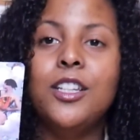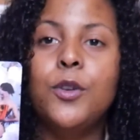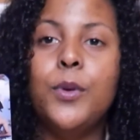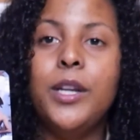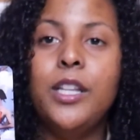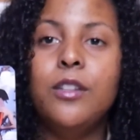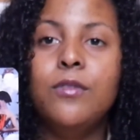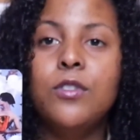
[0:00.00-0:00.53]
the
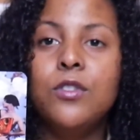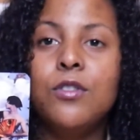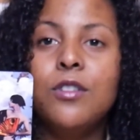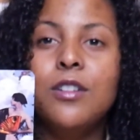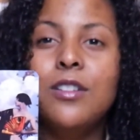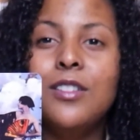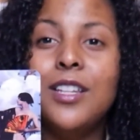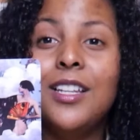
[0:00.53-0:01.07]
Queen of
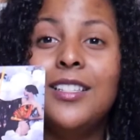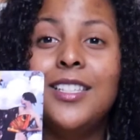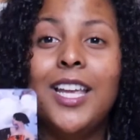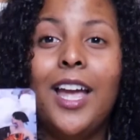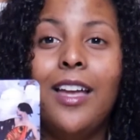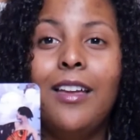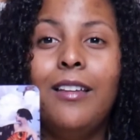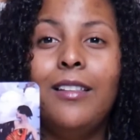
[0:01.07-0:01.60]
Swords and
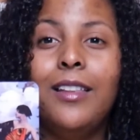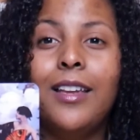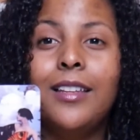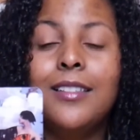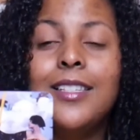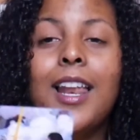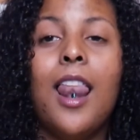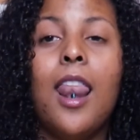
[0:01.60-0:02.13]
tell it like